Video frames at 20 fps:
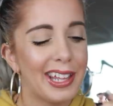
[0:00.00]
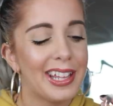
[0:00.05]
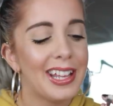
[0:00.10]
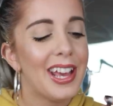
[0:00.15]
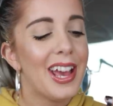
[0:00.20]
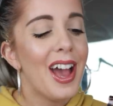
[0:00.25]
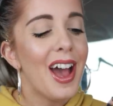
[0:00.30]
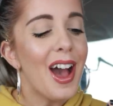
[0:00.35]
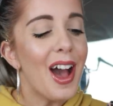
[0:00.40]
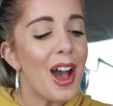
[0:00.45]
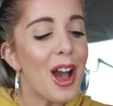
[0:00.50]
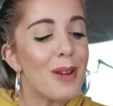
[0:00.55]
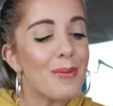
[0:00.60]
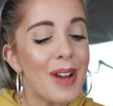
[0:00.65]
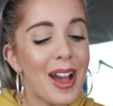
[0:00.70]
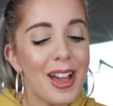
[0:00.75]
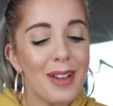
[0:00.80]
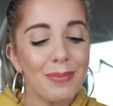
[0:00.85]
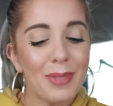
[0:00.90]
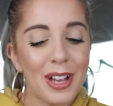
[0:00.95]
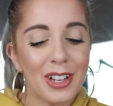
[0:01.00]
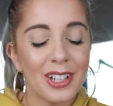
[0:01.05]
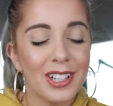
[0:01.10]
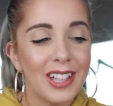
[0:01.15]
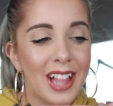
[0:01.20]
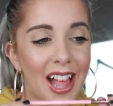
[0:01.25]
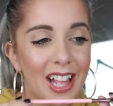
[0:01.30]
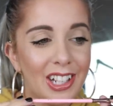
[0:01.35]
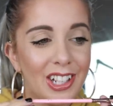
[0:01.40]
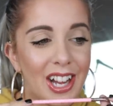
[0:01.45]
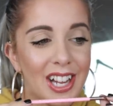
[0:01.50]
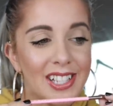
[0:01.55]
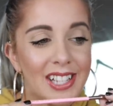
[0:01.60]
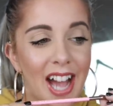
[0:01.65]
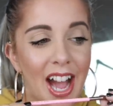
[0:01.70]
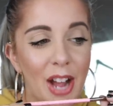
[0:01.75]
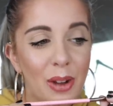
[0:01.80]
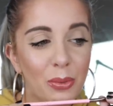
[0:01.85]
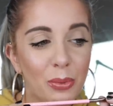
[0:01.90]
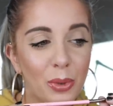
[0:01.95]
um, I'm not gonna lie, you guys.
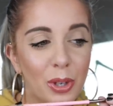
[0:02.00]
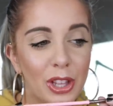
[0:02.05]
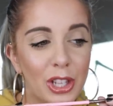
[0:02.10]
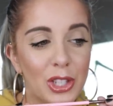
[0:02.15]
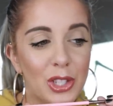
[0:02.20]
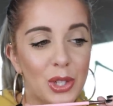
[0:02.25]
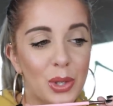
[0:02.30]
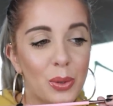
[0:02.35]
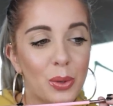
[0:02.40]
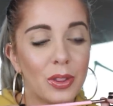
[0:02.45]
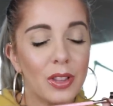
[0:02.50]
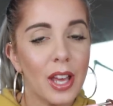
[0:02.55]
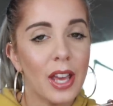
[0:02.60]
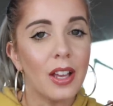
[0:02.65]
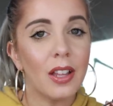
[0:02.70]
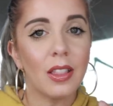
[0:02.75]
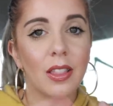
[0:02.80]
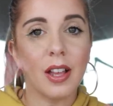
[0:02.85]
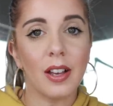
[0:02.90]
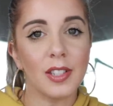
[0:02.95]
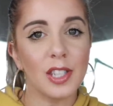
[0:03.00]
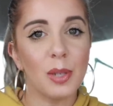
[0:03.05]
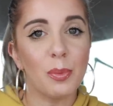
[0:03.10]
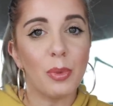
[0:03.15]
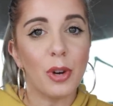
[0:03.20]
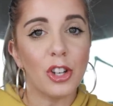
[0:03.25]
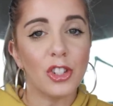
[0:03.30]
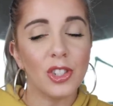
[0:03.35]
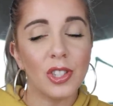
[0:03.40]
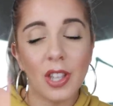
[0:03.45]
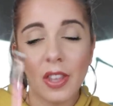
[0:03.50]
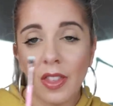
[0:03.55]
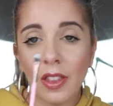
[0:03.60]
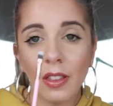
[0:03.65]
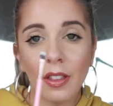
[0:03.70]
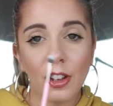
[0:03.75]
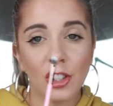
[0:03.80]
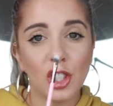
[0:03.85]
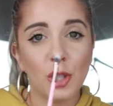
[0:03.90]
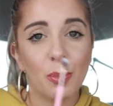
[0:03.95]
I really do like Luxie brushes. I
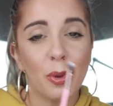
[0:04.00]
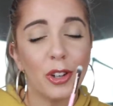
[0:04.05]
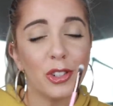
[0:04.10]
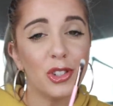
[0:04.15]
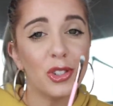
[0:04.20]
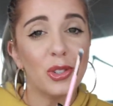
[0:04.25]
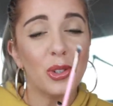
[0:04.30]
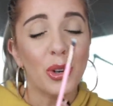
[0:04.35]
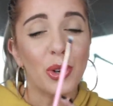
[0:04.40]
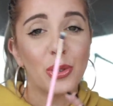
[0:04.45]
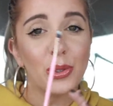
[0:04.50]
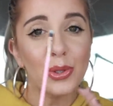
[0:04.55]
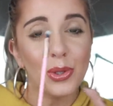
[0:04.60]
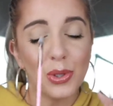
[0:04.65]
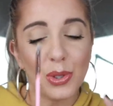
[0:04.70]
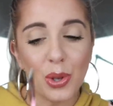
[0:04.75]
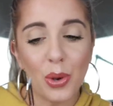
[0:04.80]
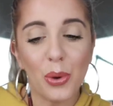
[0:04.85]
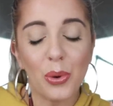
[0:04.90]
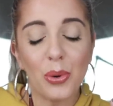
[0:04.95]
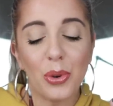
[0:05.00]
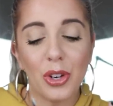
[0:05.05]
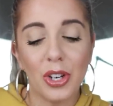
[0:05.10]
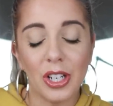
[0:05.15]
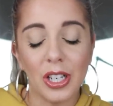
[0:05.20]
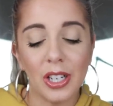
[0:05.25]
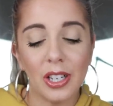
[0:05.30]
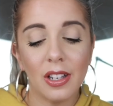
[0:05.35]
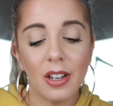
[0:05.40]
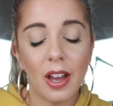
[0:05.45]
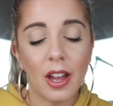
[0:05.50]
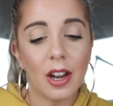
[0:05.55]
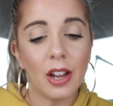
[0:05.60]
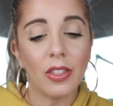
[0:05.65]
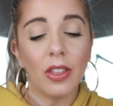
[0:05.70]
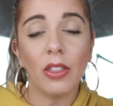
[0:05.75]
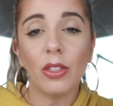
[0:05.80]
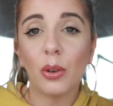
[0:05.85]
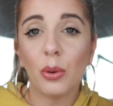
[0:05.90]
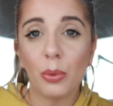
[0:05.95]
think Luxie brushes are so good, and I
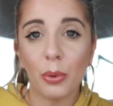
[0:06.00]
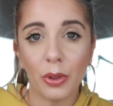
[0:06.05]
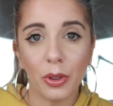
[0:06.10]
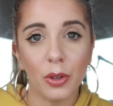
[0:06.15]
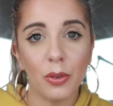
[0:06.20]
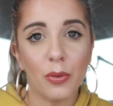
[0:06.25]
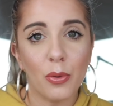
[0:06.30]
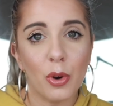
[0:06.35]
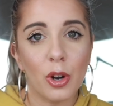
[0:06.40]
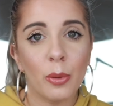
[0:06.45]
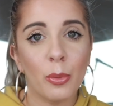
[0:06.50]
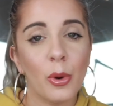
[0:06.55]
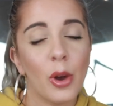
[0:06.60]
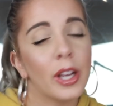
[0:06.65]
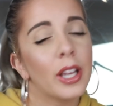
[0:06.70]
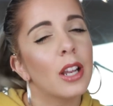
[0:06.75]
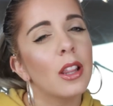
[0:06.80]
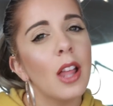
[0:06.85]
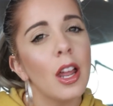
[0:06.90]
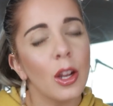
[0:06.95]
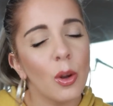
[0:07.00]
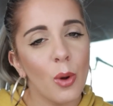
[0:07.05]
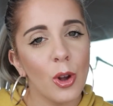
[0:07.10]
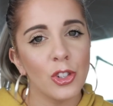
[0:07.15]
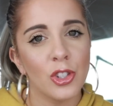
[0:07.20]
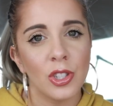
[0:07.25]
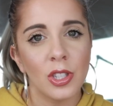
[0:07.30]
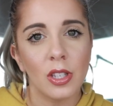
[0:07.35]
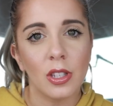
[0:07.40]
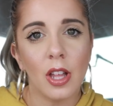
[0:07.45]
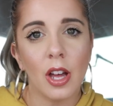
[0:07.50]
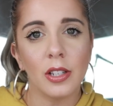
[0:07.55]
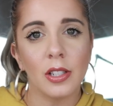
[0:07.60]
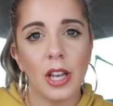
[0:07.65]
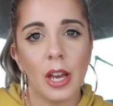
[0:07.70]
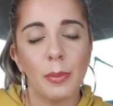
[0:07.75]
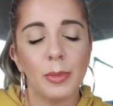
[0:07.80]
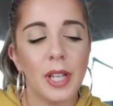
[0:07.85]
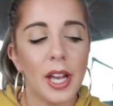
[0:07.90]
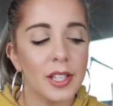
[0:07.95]
think they're really affordable. I get a lot of questions a lot of
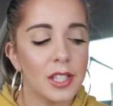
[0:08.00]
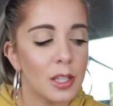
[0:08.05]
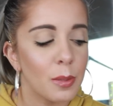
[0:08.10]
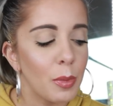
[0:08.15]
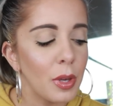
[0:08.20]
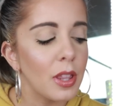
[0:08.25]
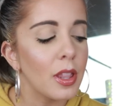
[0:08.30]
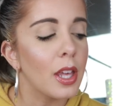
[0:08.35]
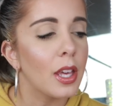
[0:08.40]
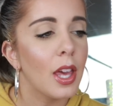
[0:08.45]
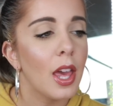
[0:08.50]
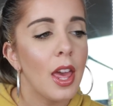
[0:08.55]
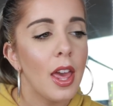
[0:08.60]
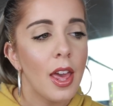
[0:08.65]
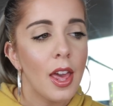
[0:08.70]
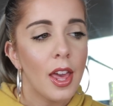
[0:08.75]
times asking me like,